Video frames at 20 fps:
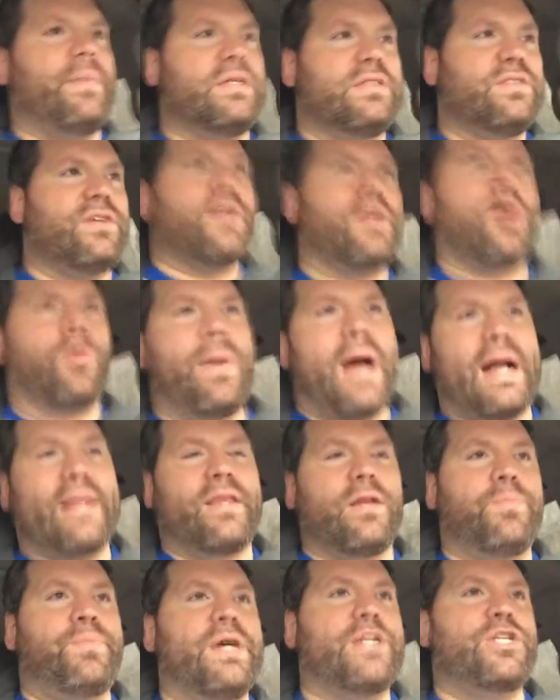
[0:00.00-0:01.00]
This is going to go
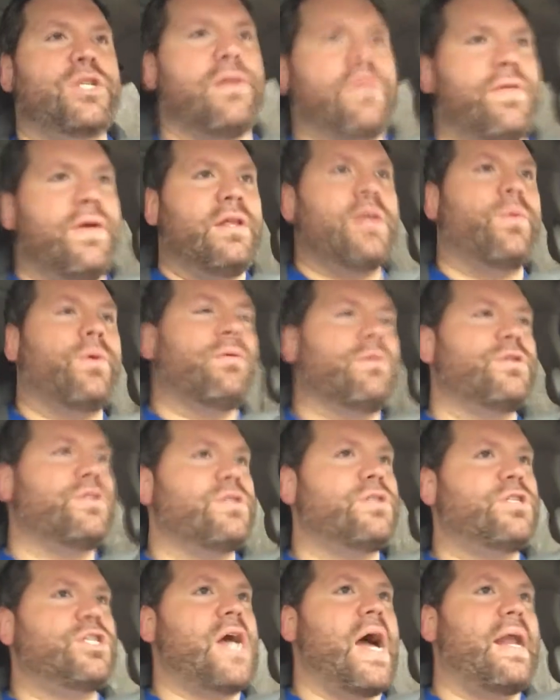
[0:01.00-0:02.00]
back to the pitching thing that we were
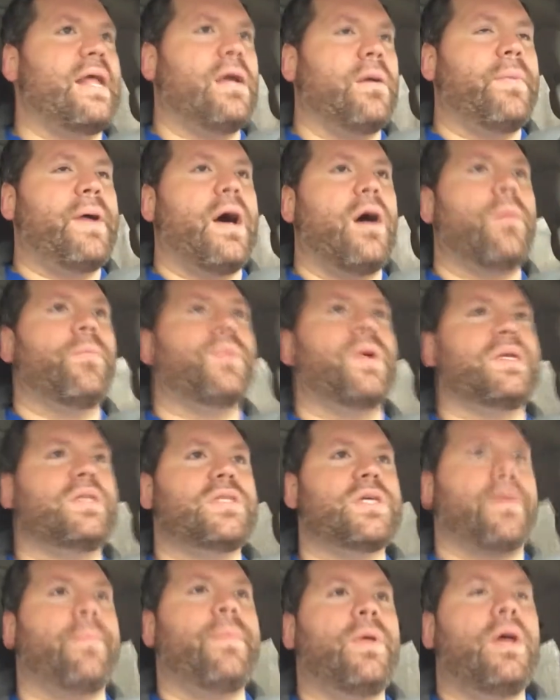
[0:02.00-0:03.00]
just chatting about.
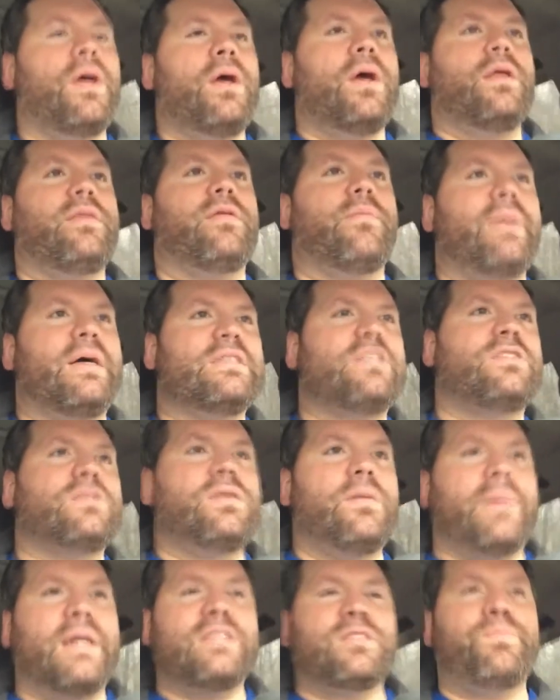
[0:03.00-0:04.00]
But the
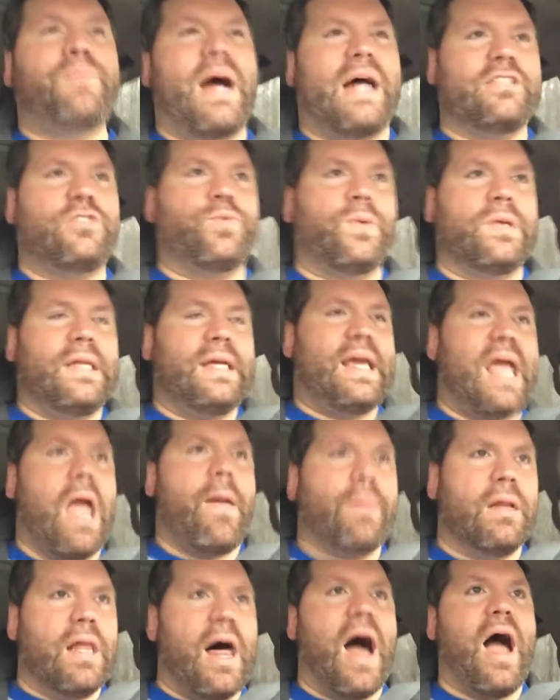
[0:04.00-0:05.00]
Mets bats really
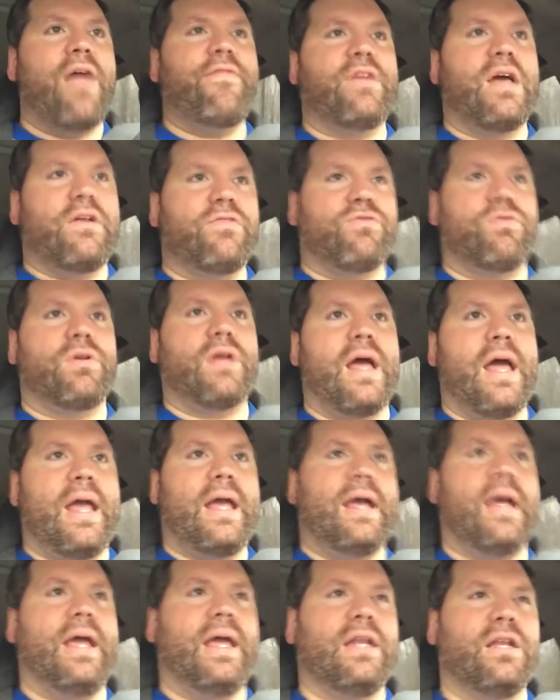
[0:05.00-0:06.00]
came alive
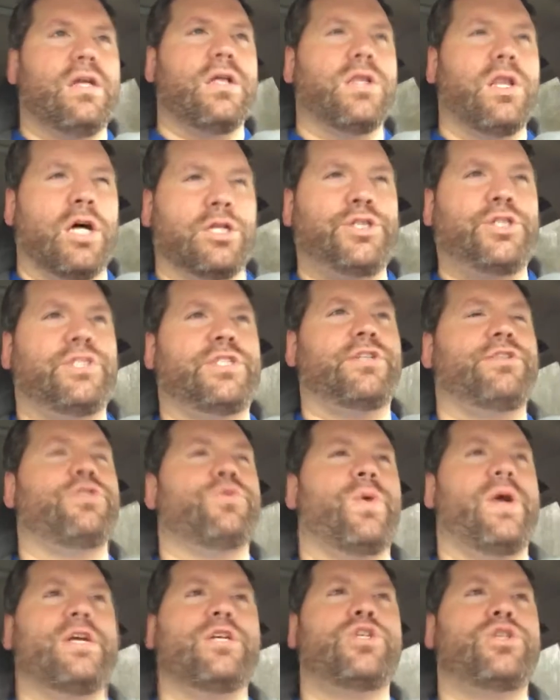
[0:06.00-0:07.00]
yesterday in clutch
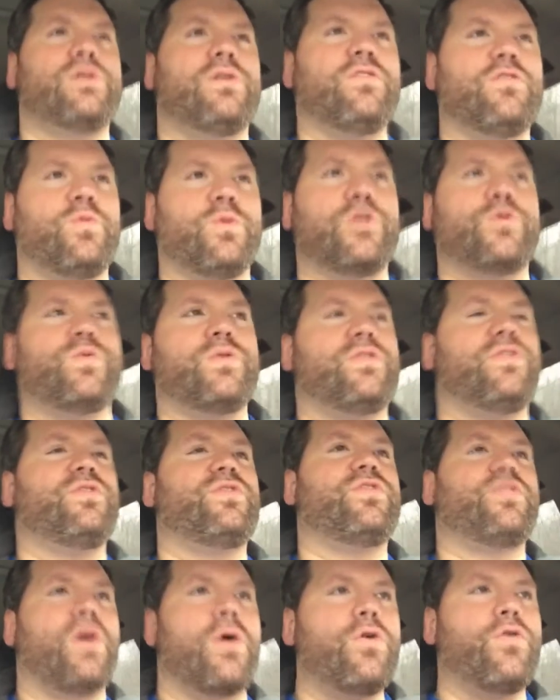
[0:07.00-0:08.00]
situations, which was
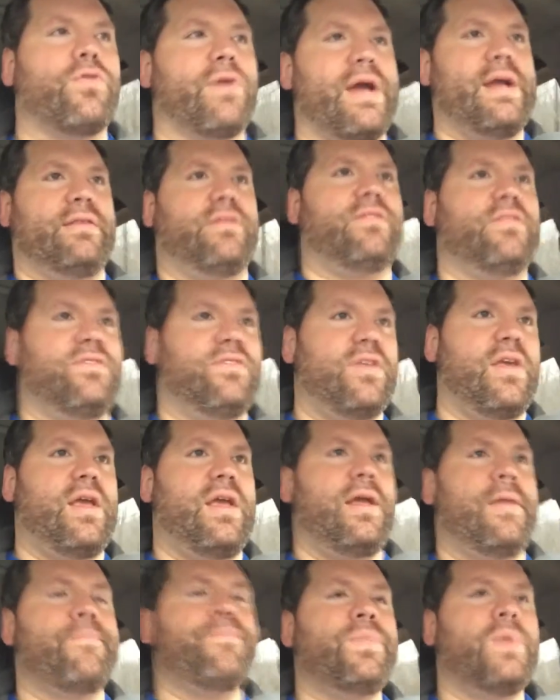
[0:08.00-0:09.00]
so great to
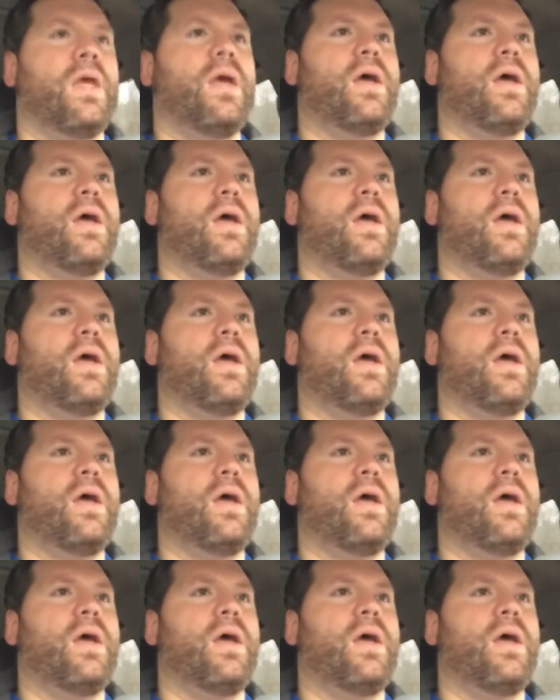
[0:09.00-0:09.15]
see.